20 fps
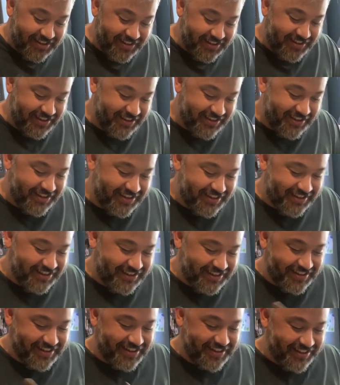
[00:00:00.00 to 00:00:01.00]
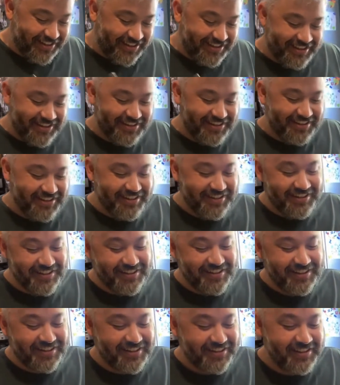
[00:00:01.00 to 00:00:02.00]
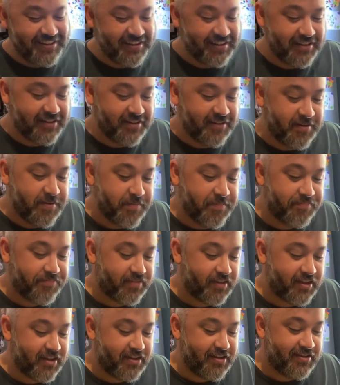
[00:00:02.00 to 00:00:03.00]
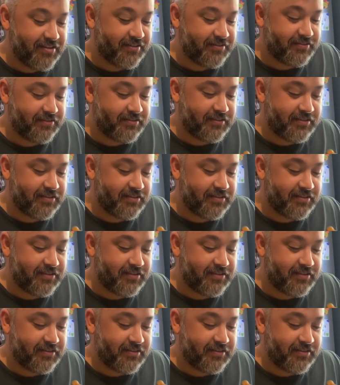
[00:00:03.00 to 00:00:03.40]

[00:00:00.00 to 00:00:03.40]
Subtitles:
I'm like, is that a good clear your throat or a bad clear your throat?